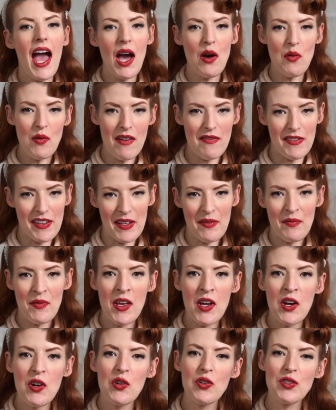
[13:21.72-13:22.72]
However,
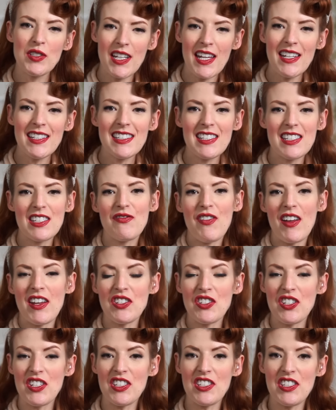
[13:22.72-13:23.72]
Hortense's
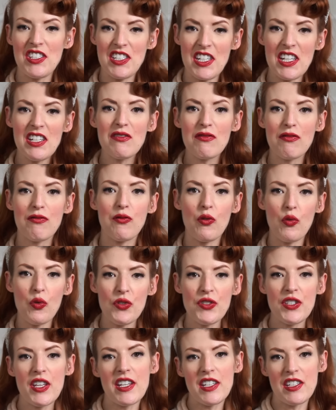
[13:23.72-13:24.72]
adventures did
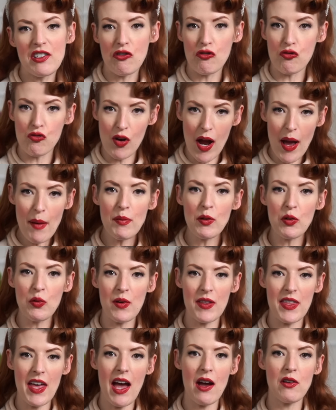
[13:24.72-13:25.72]
force her to grapple
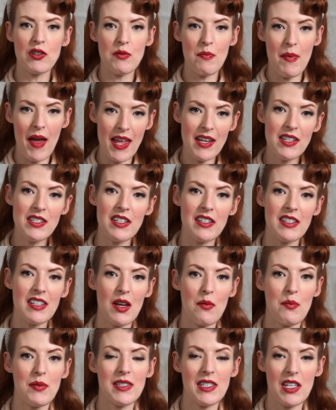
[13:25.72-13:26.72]
with how dependent
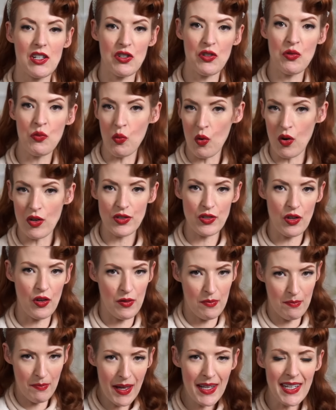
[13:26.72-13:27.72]
her position was
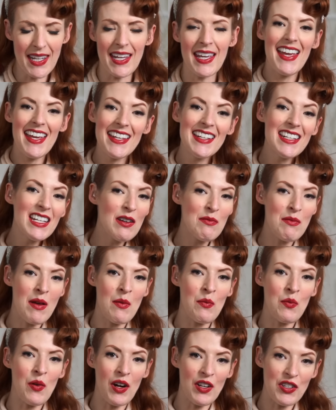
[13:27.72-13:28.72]
on money. In her
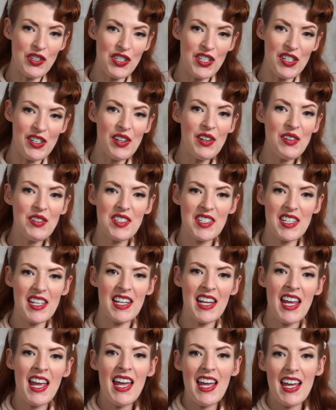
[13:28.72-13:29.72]
memoirs, she notes
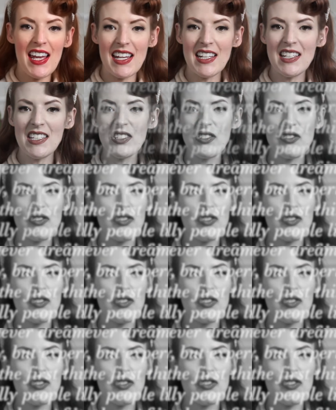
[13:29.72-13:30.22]
that it is